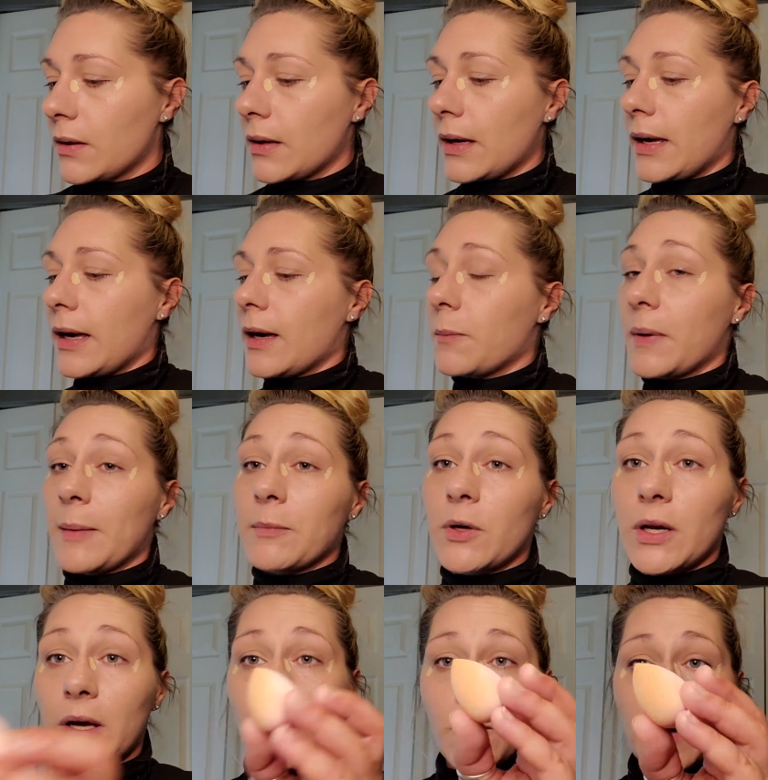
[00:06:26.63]
I'm gonna
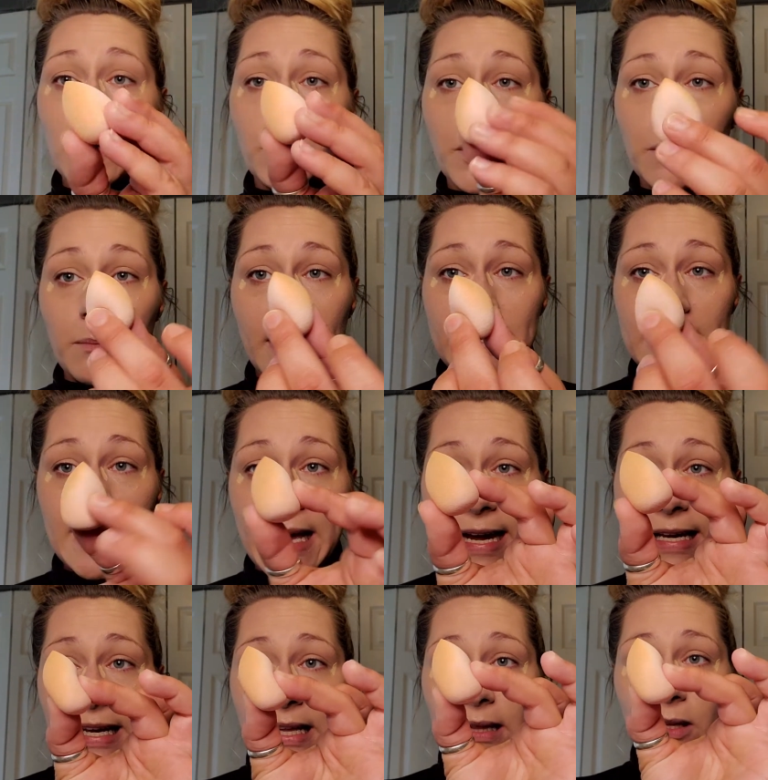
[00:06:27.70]
go in with my
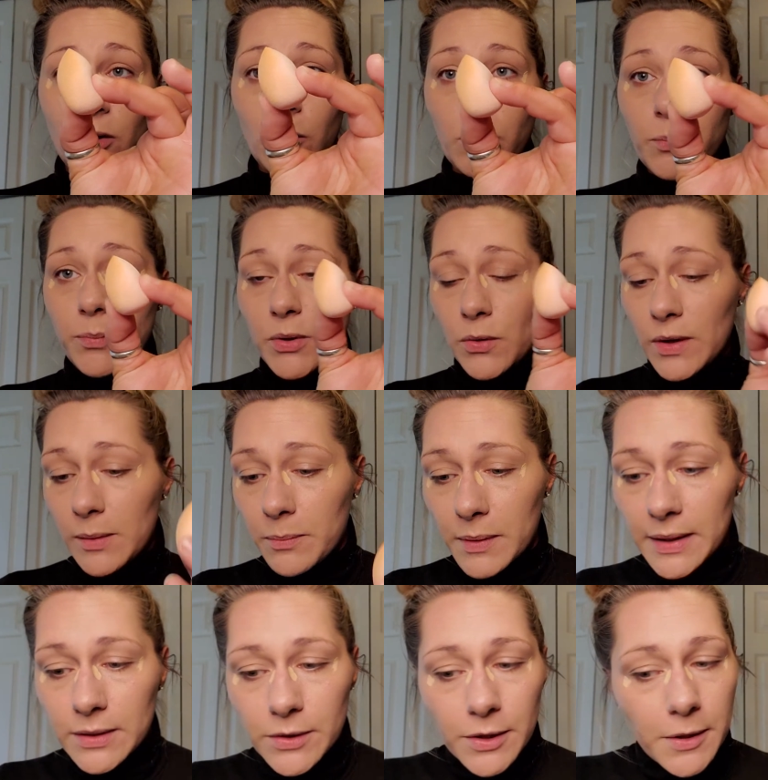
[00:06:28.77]
tiny little beauty
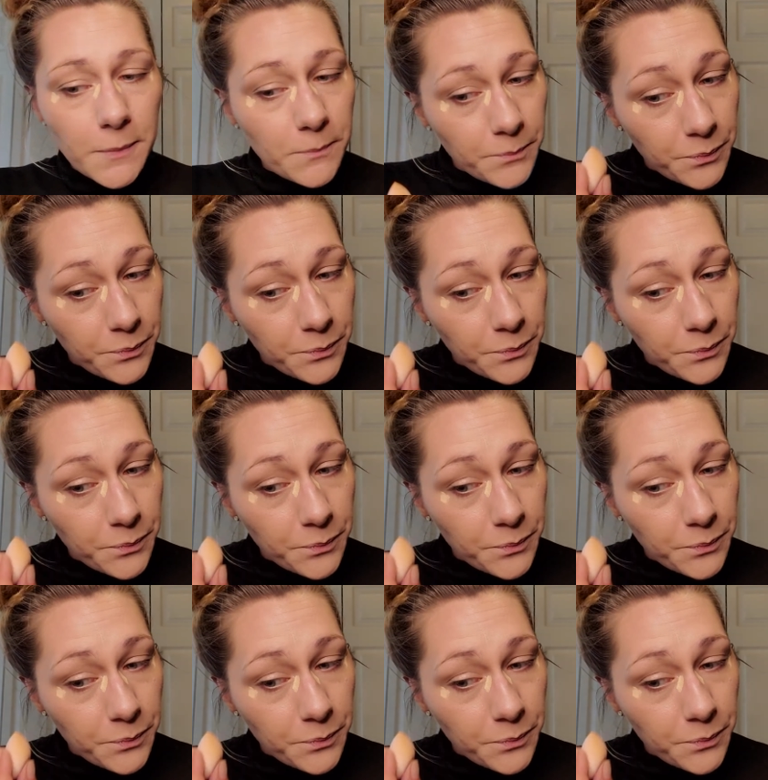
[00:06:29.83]
blender